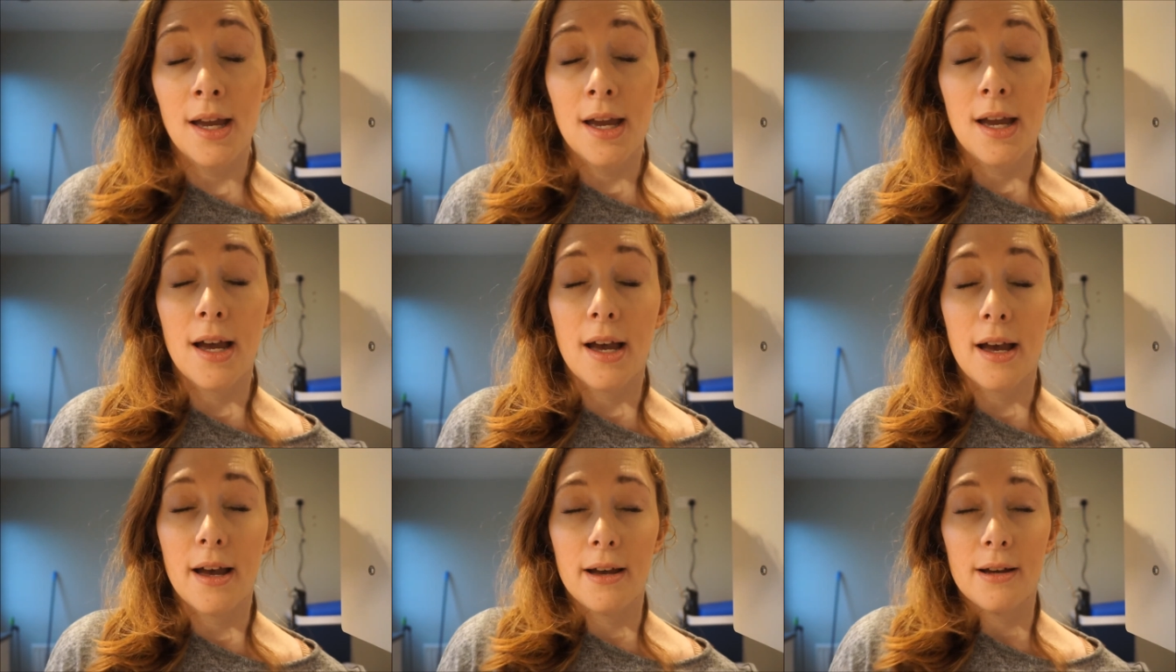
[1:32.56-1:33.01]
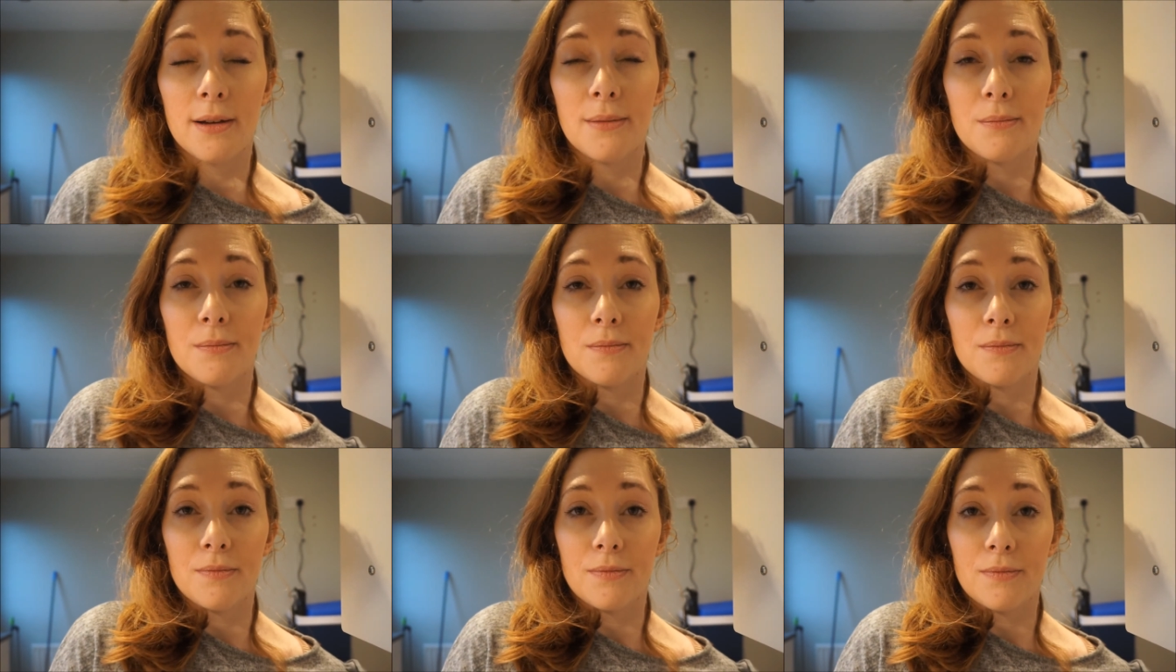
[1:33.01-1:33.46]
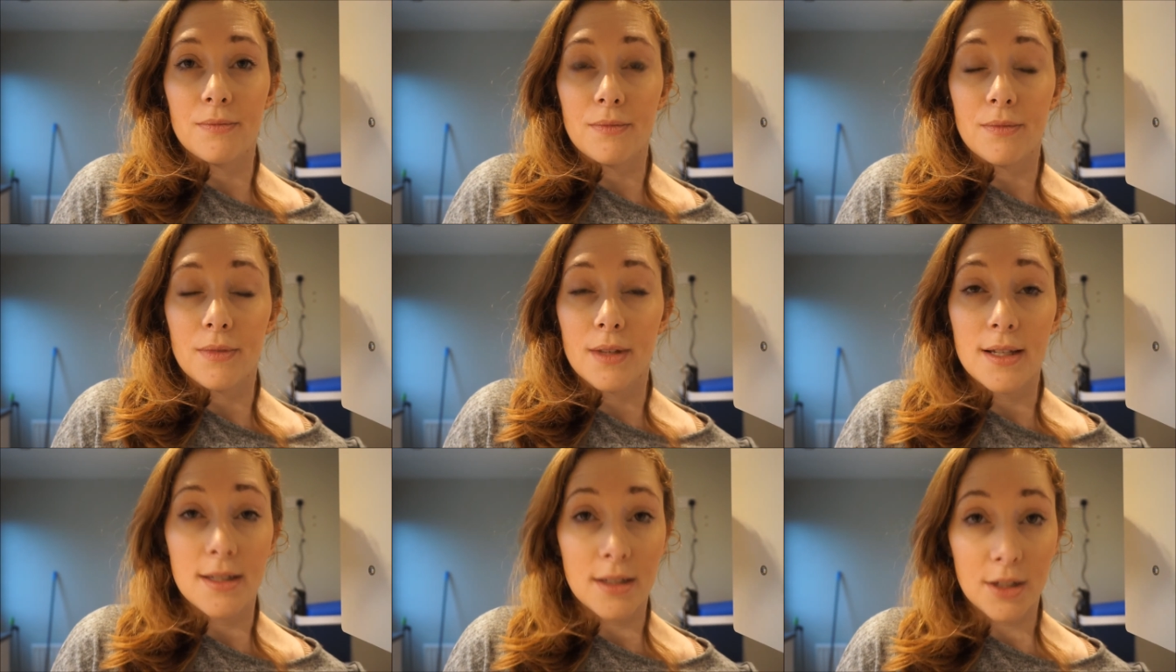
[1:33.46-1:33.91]

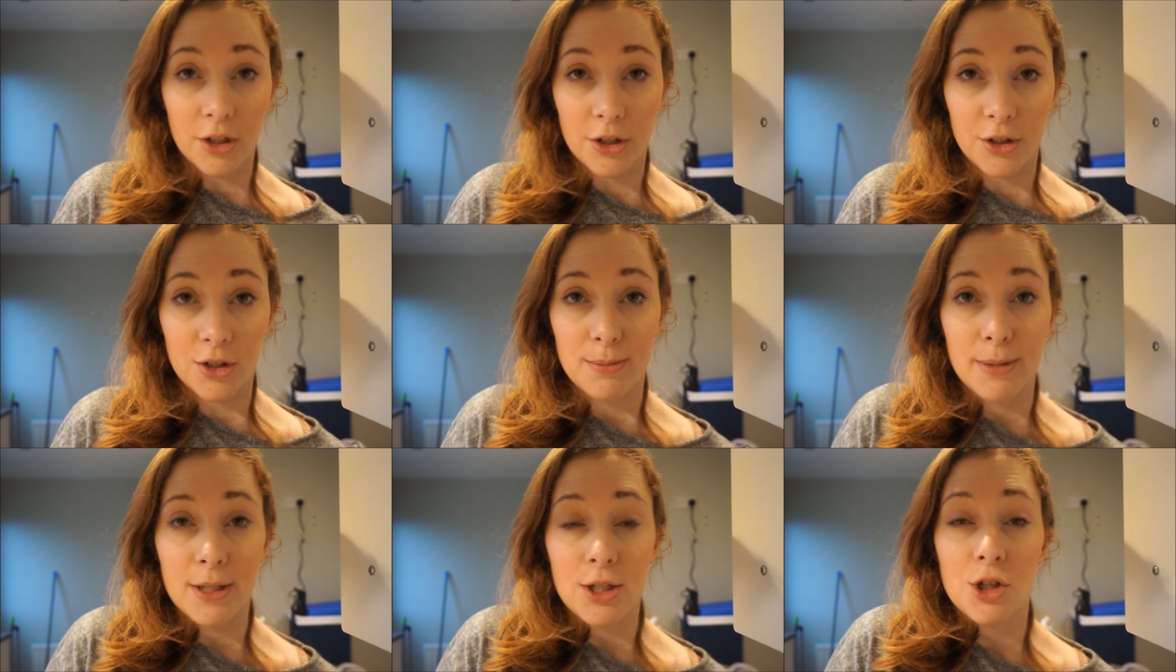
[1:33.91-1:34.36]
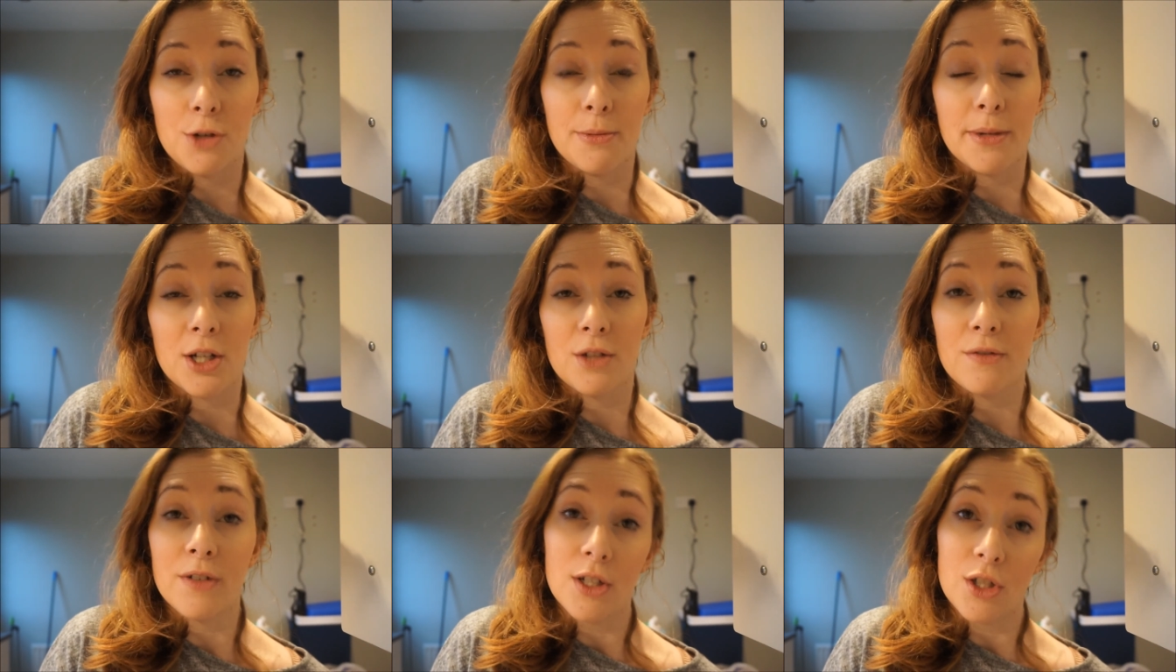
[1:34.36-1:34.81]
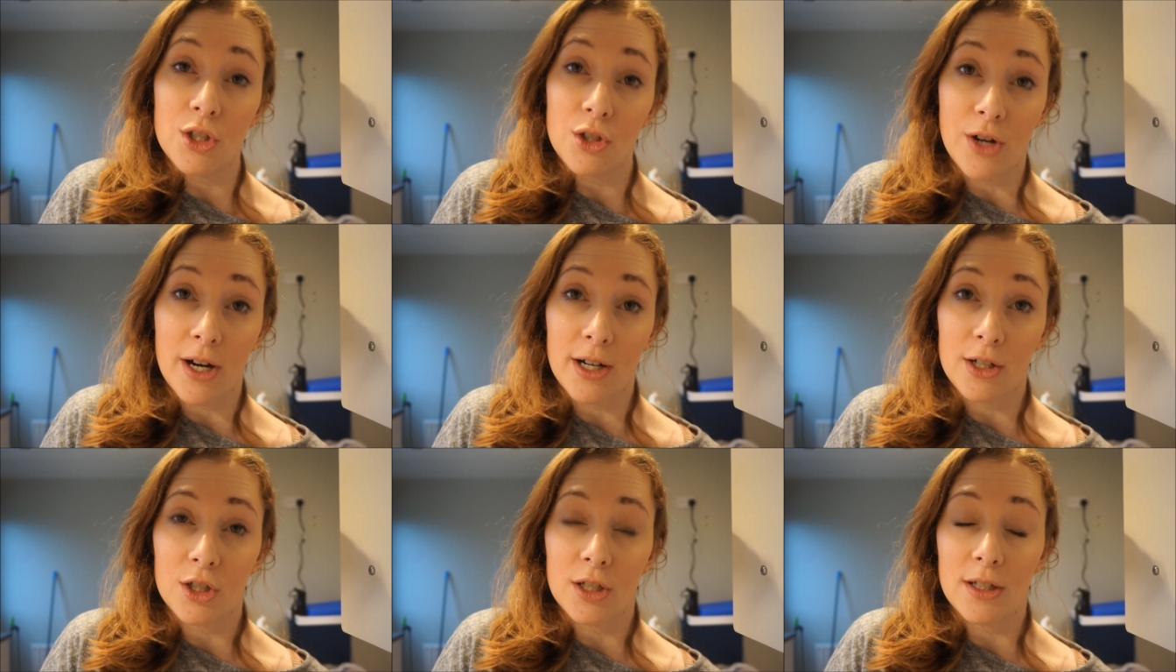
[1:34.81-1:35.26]
isn't going to be too much of a
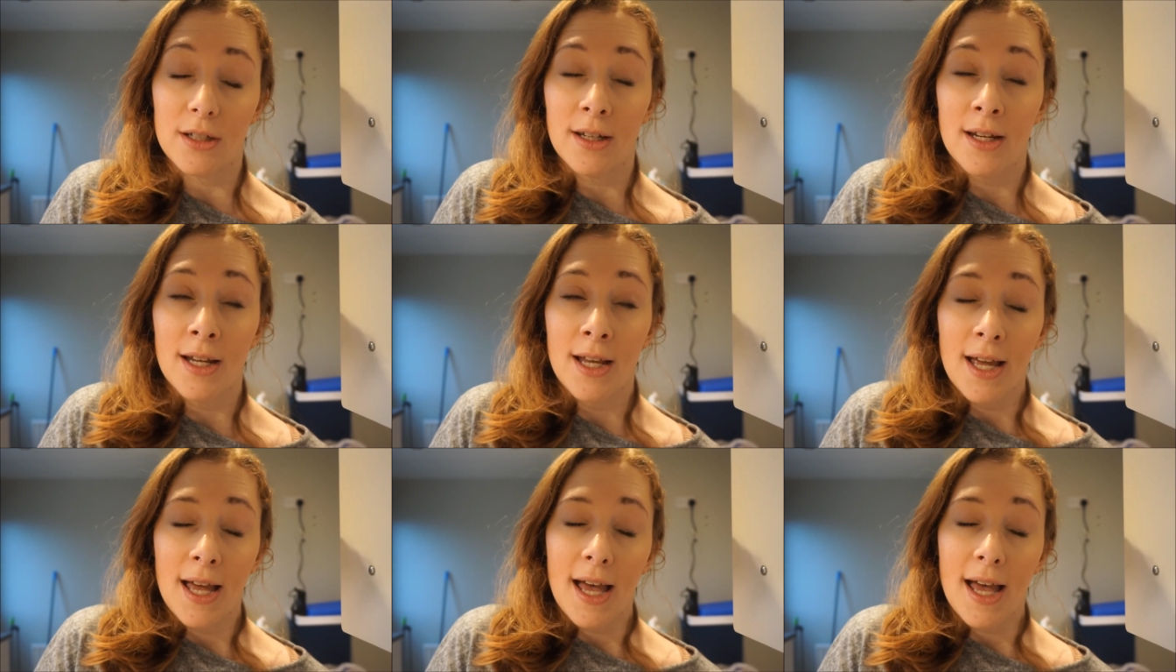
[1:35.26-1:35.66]
distraction